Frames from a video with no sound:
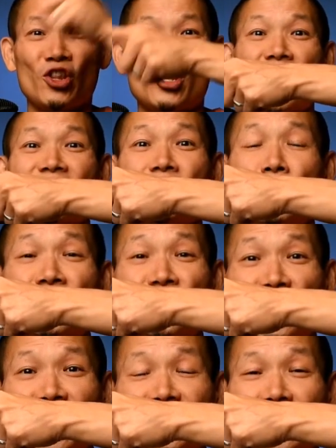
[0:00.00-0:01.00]
to the Not So
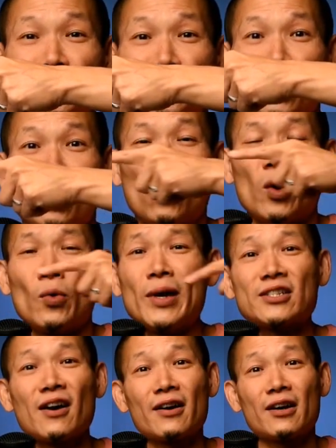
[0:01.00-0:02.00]
Ancient Chinese Secret Show, where we
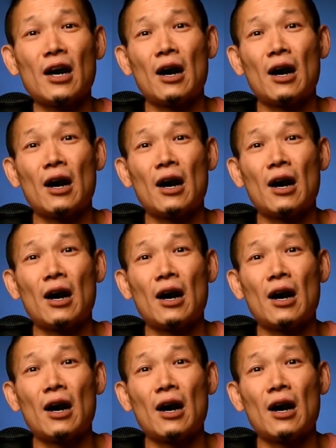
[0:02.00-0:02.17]
talk